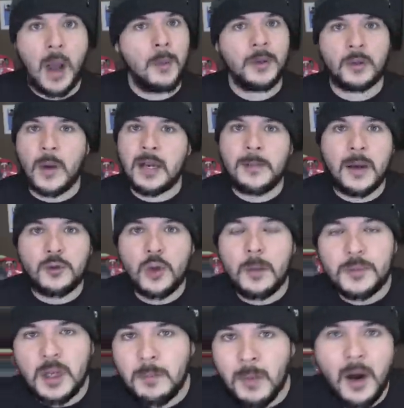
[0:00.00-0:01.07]
I'm going to write about Trump
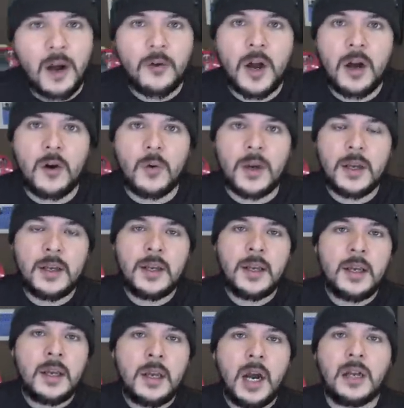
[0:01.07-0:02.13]
tomorrow.
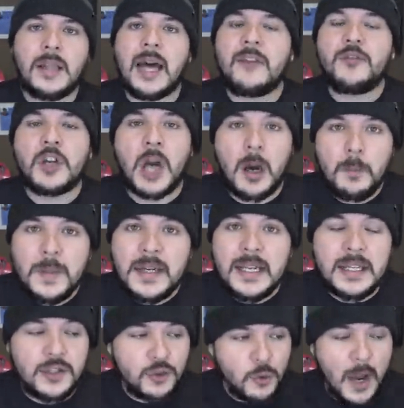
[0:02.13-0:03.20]
A lot of
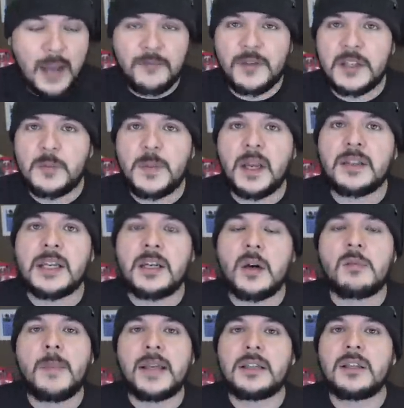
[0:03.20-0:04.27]
companies drive this because they know
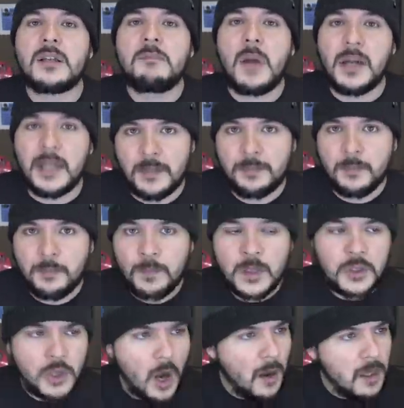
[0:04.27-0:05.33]
it makes them money.
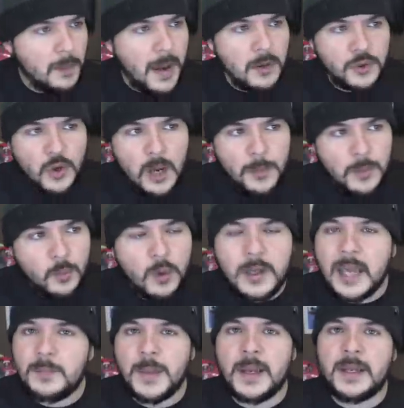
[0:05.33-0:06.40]
Talk about Trump and we'll
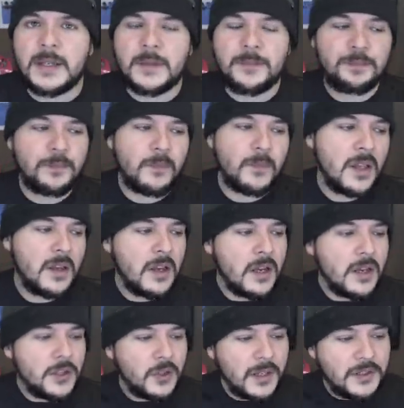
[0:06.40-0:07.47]
get paid.
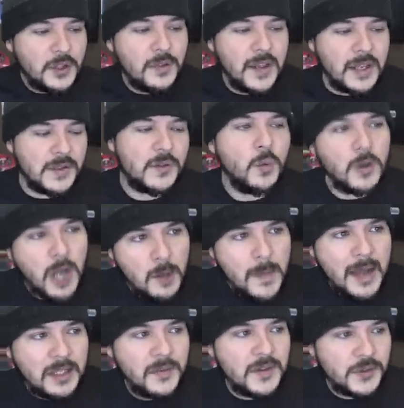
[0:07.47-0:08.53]
So let's do this. We'll come
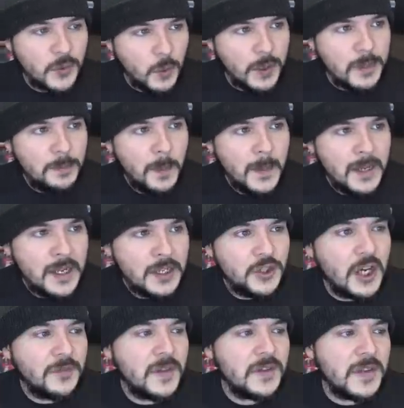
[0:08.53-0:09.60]
back to the story.
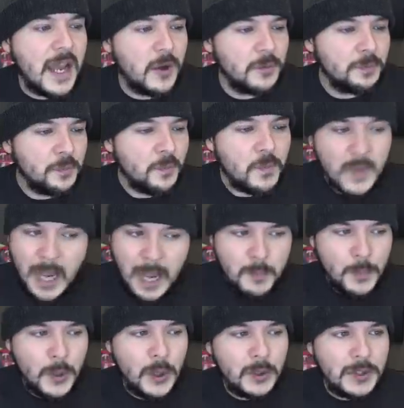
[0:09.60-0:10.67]
Check this out. I
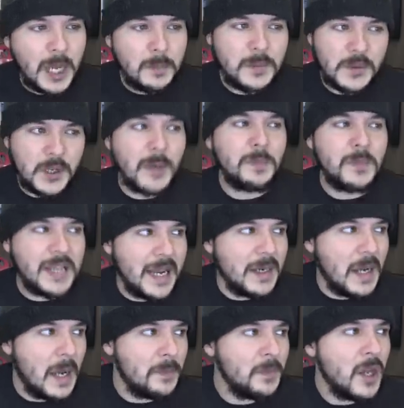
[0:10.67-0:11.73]
pulled up some
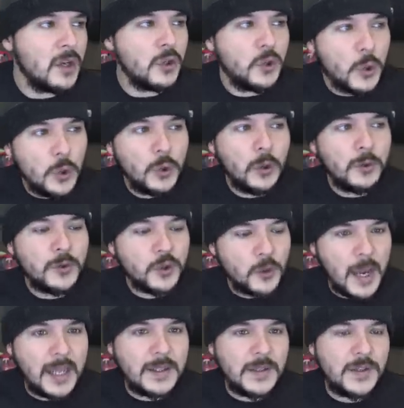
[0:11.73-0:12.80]
data. Google
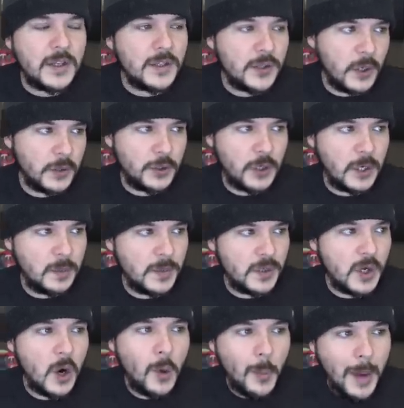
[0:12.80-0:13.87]
Trends search terms,
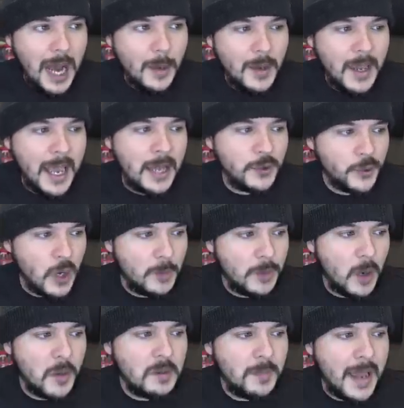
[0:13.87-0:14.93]
Obama and Trump,
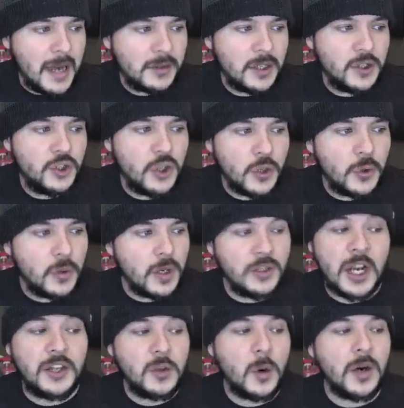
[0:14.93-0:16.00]
going back to
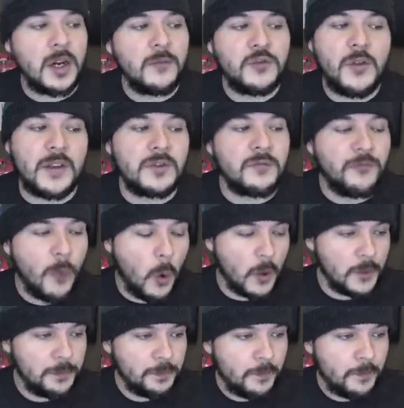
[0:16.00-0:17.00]
January of 2004.